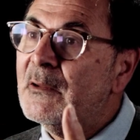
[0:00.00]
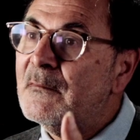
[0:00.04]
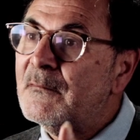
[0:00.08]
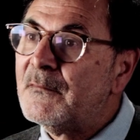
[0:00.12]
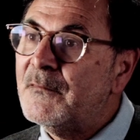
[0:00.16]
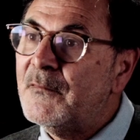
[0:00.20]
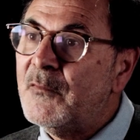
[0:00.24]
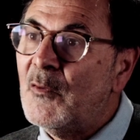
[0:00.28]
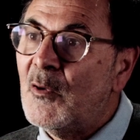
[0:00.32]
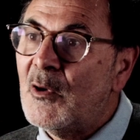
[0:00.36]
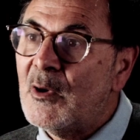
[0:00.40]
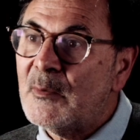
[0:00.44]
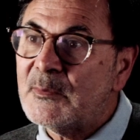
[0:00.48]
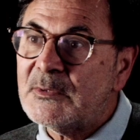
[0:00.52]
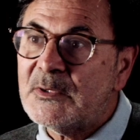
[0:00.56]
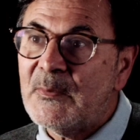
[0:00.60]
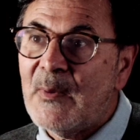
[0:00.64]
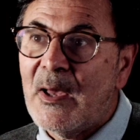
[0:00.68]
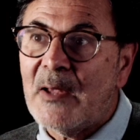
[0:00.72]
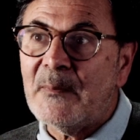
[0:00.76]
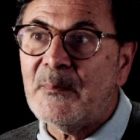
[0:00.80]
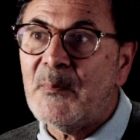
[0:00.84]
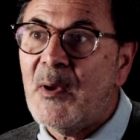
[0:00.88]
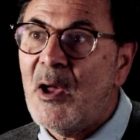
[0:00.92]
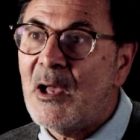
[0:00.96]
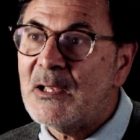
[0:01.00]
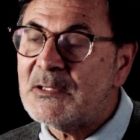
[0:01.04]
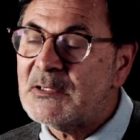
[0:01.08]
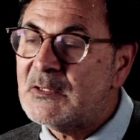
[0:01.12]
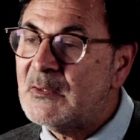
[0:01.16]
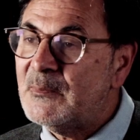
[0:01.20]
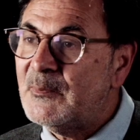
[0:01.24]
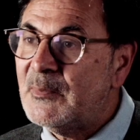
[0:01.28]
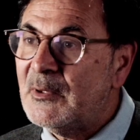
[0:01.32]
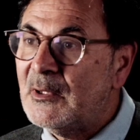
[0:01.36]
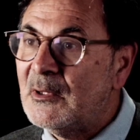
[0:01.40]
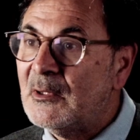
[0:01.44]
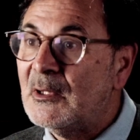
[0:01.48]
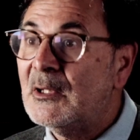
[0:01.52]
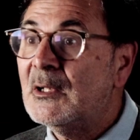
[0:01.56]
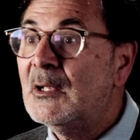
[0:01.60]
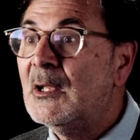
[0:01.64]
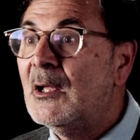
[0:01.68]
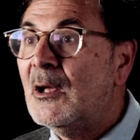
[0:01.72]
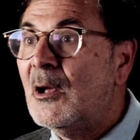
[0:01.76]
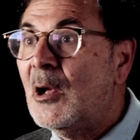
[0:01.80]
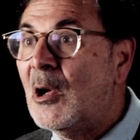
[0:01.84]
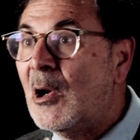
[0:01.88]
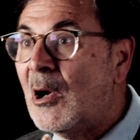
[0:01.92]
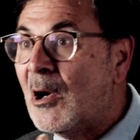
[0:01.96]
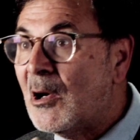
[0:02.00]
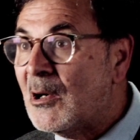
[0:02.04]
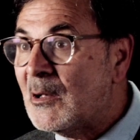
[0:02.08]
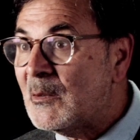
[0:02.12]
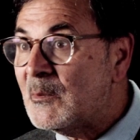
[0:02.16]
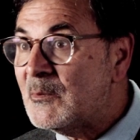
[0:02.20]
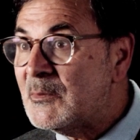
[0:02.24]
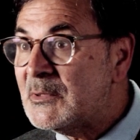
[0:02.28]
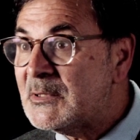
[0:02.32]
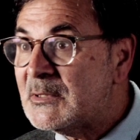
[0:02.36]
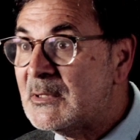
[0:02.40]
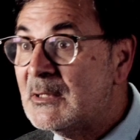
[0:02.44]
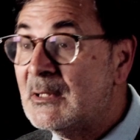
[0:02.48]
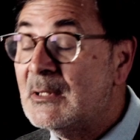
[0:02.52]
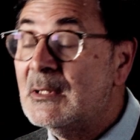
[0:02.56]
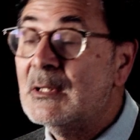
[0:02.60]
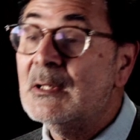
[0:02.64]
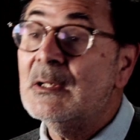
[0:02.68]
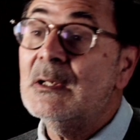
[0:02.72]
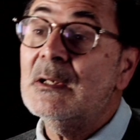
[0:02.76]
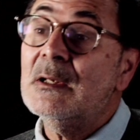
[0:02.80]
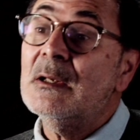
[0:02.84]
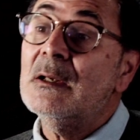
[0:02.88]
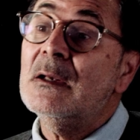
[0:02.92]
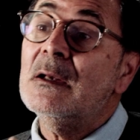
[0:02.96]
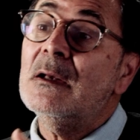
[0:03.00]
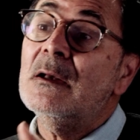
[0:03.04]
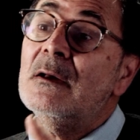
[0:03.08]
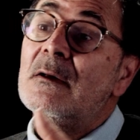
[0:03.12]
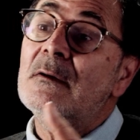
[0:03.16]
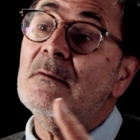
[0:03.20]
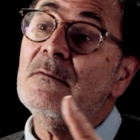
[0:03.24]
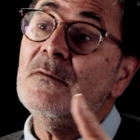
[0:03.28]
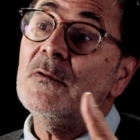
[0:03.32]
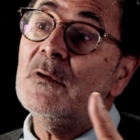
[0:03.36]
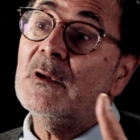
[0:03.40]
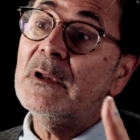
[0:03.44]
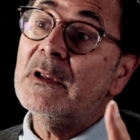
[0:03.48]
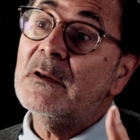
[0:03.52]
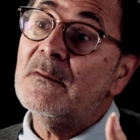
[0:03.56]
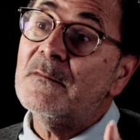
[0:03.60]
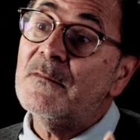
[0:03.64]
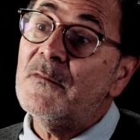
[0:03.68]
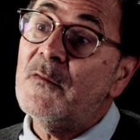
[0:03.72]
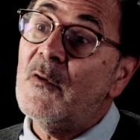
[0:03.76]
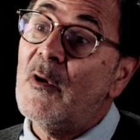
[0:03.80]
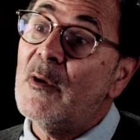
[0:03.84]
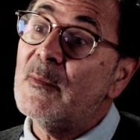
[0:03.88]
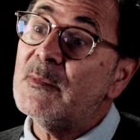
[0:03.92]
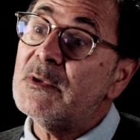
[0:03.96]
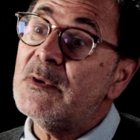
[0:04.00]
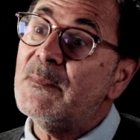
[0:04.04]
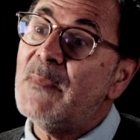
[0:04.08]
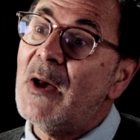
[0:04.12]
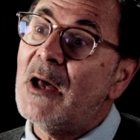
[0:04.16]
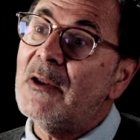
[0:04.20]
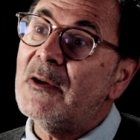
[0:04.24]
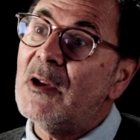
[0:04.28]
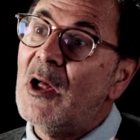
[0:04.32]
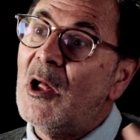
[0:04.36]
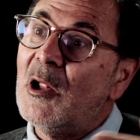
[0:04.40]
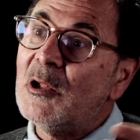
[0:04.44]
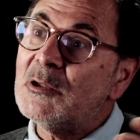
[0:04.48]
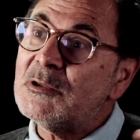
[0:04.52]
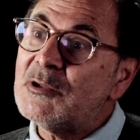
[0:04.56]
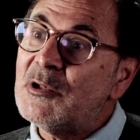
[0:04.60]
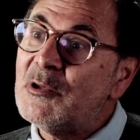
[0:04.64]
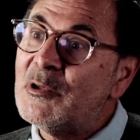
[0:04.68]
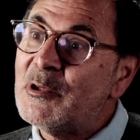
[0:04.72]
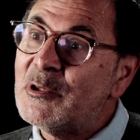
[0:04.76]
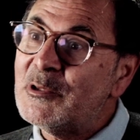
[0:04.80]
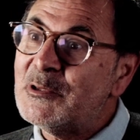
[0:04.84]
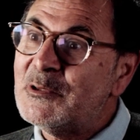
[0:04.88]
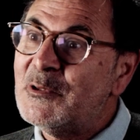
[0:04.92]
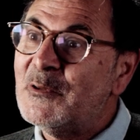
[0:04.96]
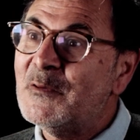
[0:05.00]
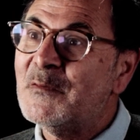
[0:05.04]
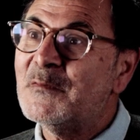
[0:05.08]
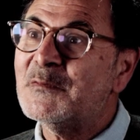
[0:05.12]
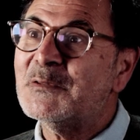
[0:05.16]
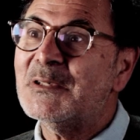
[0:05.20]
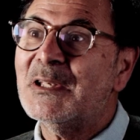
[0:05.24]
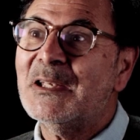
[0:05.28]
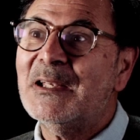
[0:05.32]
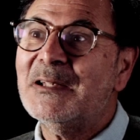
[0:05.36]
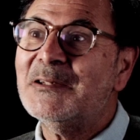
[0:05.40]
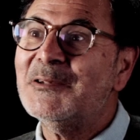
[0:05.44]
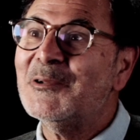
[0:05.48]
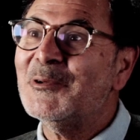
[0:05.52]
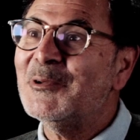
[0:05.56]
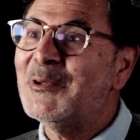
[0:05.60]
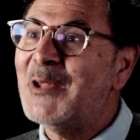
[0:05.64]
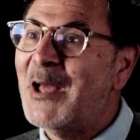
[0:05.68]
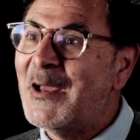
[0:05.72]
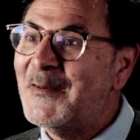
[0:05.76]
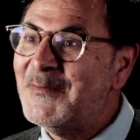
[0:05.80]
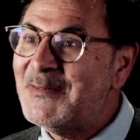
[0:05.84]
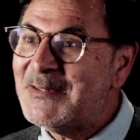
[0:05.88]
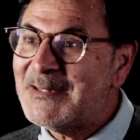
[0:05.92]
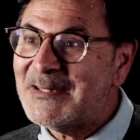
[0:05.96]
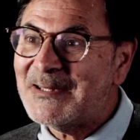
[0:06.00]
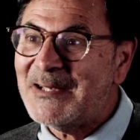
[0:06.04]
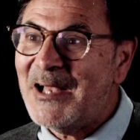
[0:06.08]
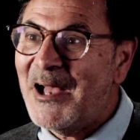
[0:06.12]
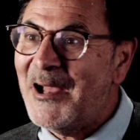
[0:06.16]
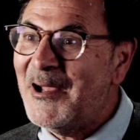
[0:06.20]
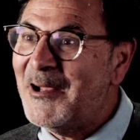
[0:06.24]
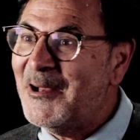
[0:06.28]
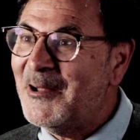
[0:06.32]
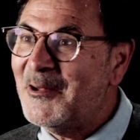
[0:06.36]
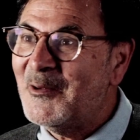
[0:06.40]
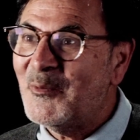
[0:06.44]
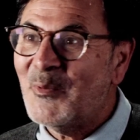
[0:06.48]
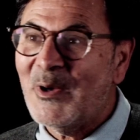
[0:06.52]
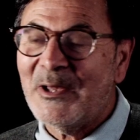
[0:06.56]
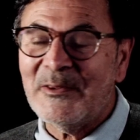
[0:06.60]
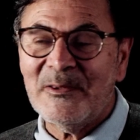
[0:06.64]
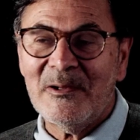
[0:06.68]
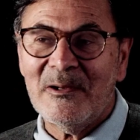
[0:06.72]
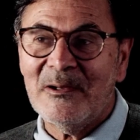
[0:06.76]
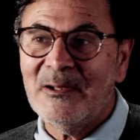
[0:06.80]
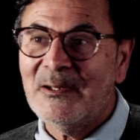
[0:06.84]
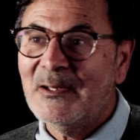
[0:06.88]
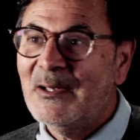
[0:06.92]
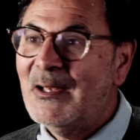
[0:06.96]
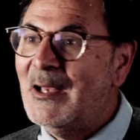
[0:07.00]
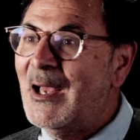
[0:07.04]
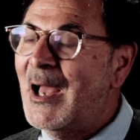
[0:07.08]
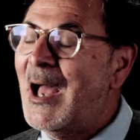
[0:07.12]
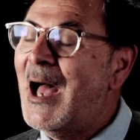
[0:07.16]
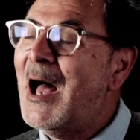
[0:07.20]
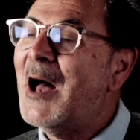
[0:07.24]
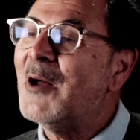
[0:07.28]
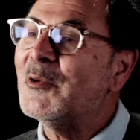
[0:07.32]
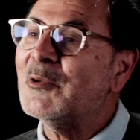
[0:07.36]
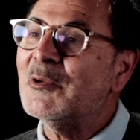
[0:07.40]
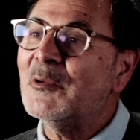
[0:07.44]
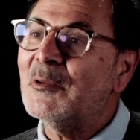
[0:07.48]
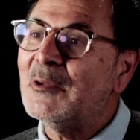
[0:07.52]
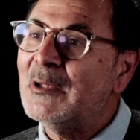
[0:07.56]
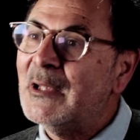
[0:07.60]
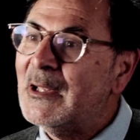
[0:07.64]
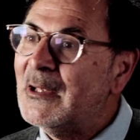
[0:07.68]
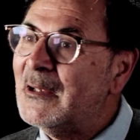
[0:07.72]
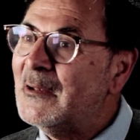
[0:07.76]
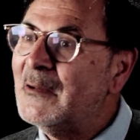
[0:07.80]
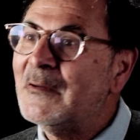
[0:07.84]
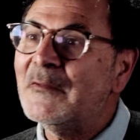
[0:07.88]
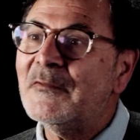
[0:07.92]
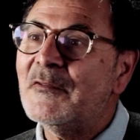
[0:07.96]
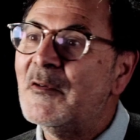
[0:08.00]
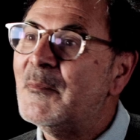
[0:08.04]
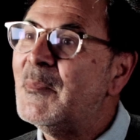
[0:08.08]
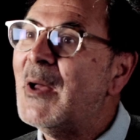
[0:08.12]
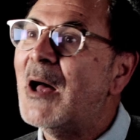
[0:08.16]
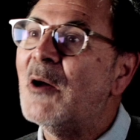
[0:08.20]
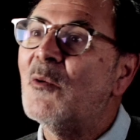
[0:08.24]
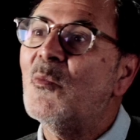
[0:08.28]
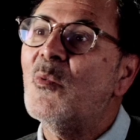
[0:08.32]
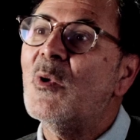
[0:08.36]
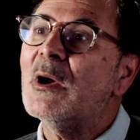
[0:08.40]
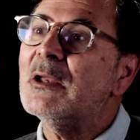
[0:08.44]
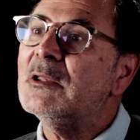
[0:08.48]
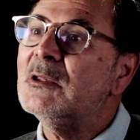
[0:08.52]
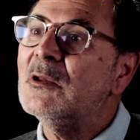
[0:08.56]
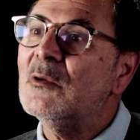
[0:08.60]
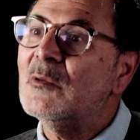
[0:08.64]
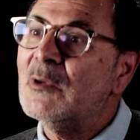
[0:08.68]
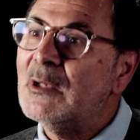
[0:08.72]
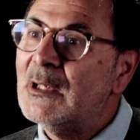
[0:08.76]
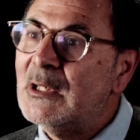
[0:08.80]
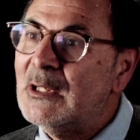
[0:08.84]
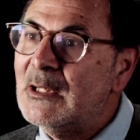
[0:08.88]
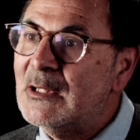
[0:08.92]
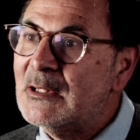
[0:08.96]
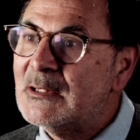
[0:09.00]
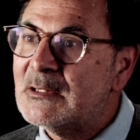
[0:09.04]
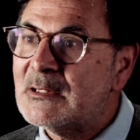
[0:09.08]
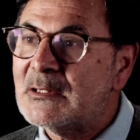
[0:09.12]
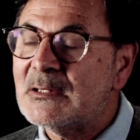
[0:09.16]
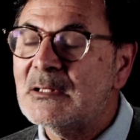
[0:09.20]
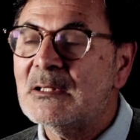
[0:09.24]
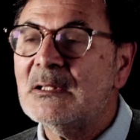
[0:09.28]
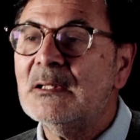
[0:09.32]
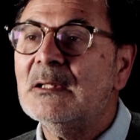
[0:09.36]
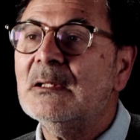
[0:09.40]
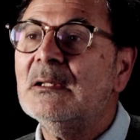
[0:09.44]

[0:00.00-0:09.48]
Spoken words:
informed about possible harms, fully informed about alternatives in your lifestyle, whether how you live, about what you eat,